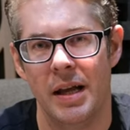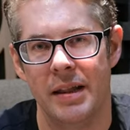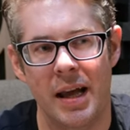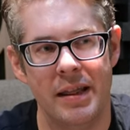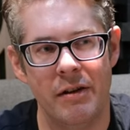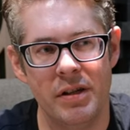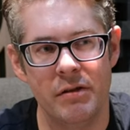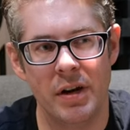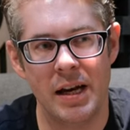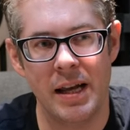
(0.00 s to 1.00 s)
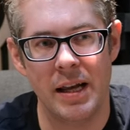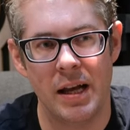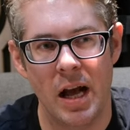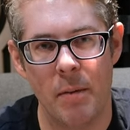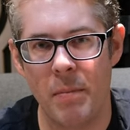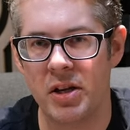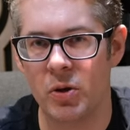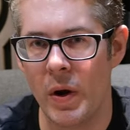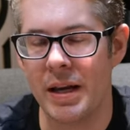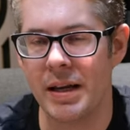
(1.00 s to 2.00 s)
There isn't really a
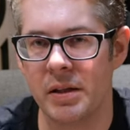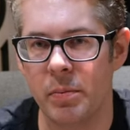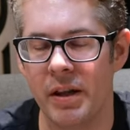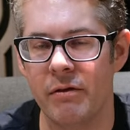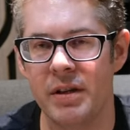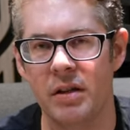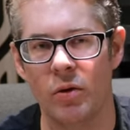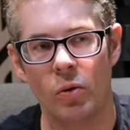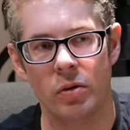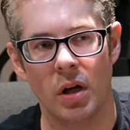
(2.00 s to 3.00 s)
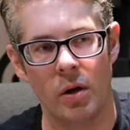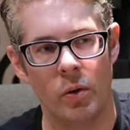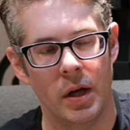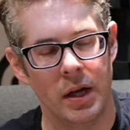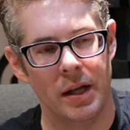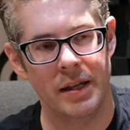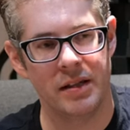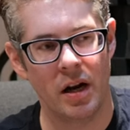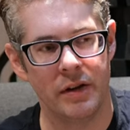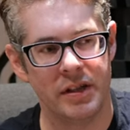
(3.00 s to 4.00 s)
major weakness, but there isn't also this
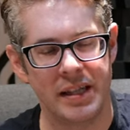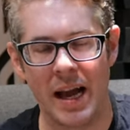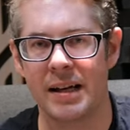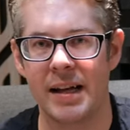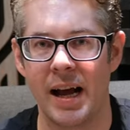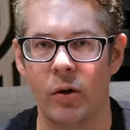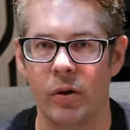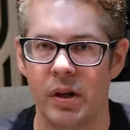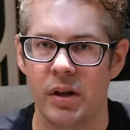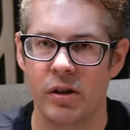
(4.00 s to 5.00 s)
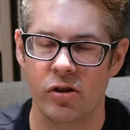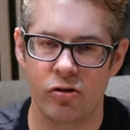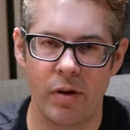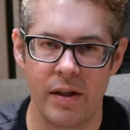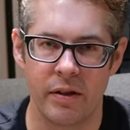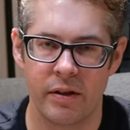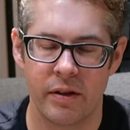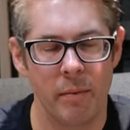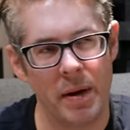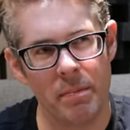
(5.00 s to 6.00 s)
kind of standout
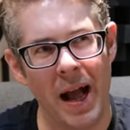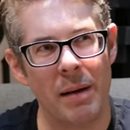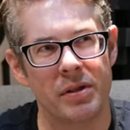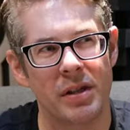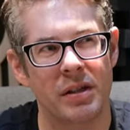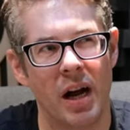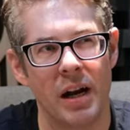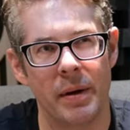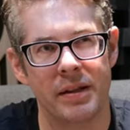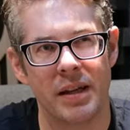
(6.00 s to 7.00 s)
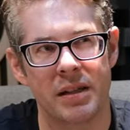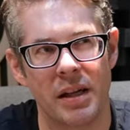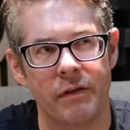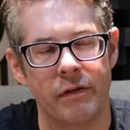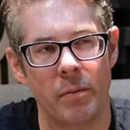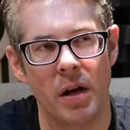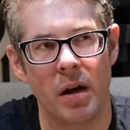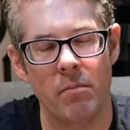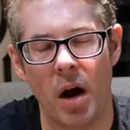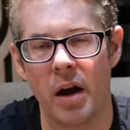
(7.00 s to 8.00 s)
strength. I mean, perhaps the dynamics actually from
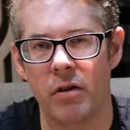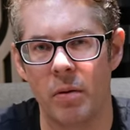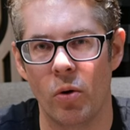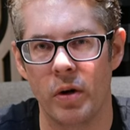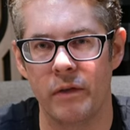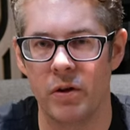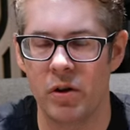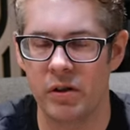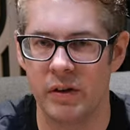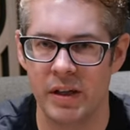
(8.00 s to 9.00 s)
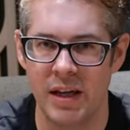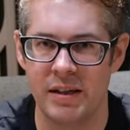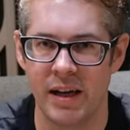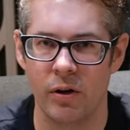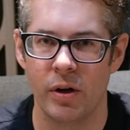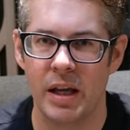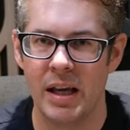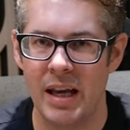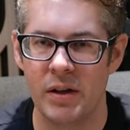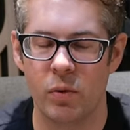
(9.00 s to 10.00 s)
a micro point of view, because of the detail,
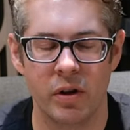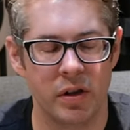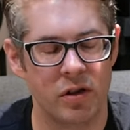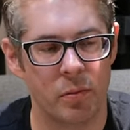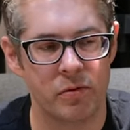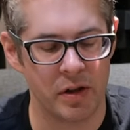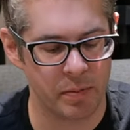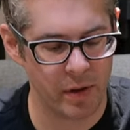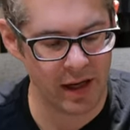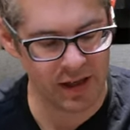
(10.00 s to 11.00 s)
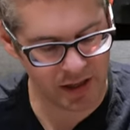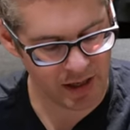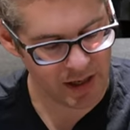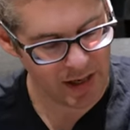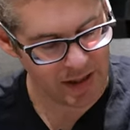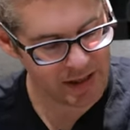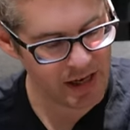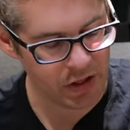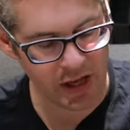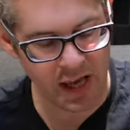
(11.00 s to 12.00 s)
is one of the top strengths, but there's
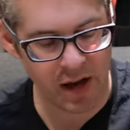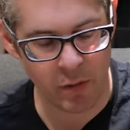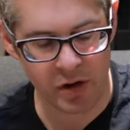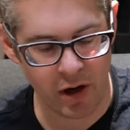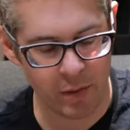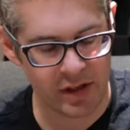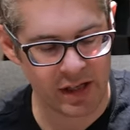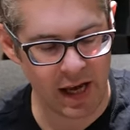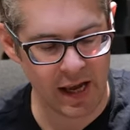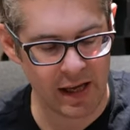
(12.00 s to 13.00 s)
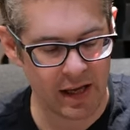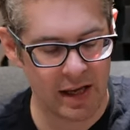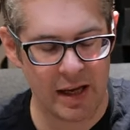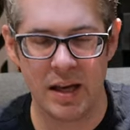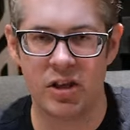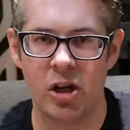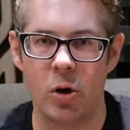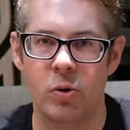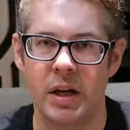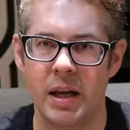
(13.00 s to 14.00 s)
nothing here which I would say is
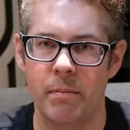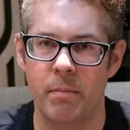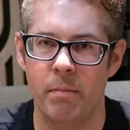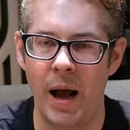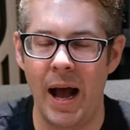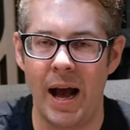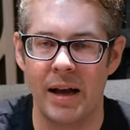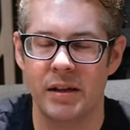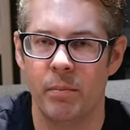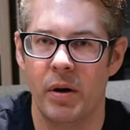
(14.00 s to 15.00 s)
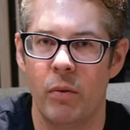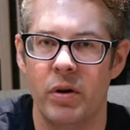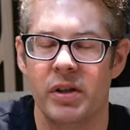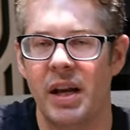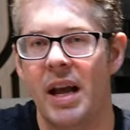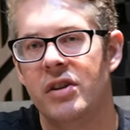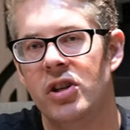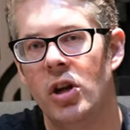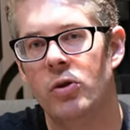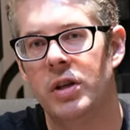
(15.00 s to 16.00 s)
hugely bad, but I wouldn't say it's
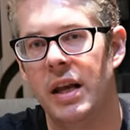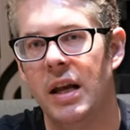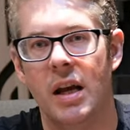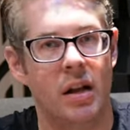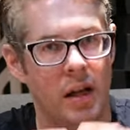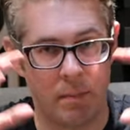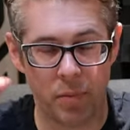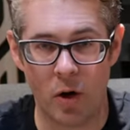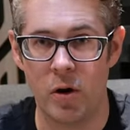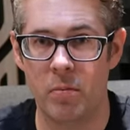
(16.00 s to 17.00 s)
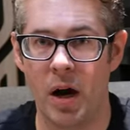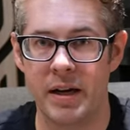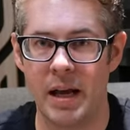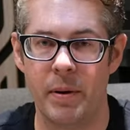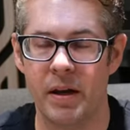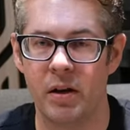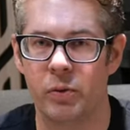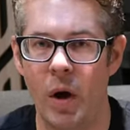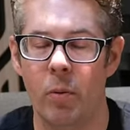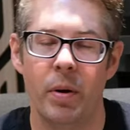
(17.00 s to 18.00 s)
hugely like blow your mind epic
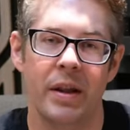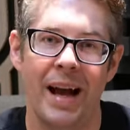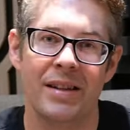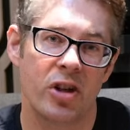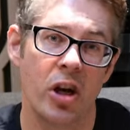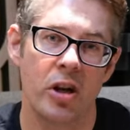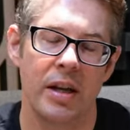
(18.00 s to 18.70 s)
as well, but that's good.